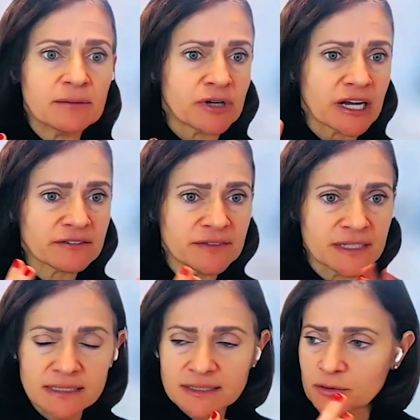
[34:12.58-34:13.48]
made
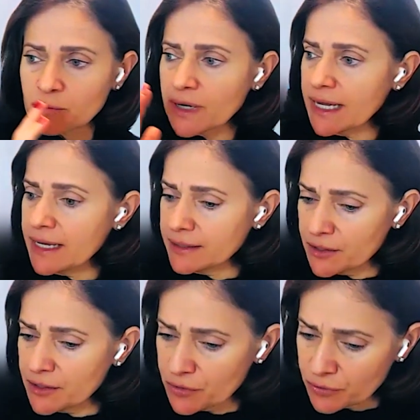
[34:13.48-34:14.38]
breakfast, when
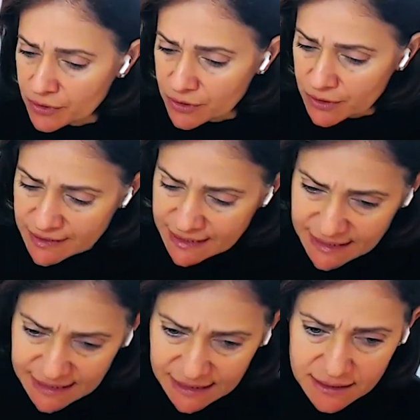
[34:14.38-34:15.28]
your
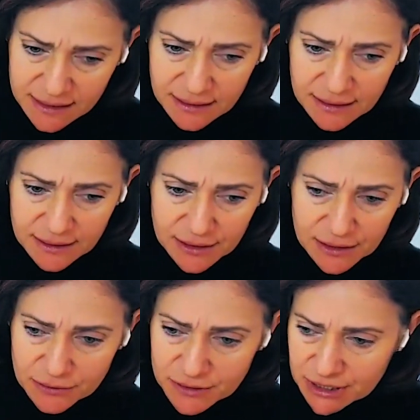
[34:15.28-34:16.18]
assistant,
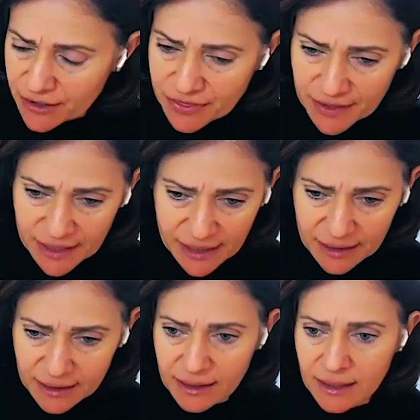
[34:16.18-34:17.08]
did a
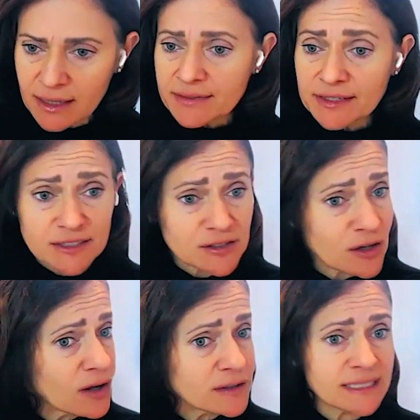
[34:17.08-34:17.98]
thing. This is
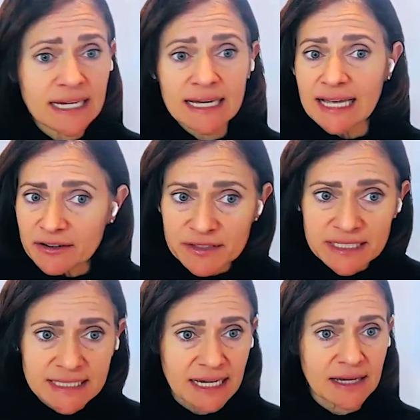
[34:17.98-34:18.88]
all day,
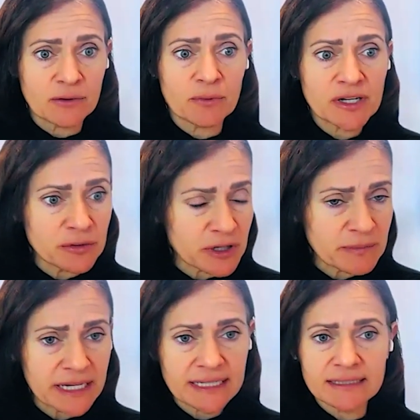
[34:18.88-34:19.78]
every day. When you
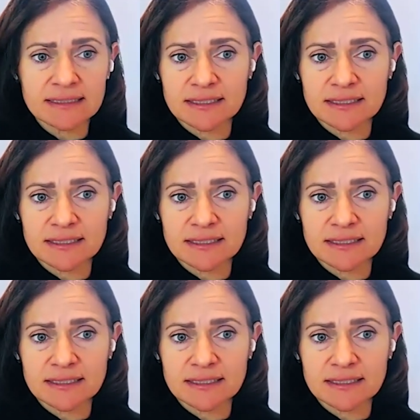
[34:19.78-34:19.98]
are making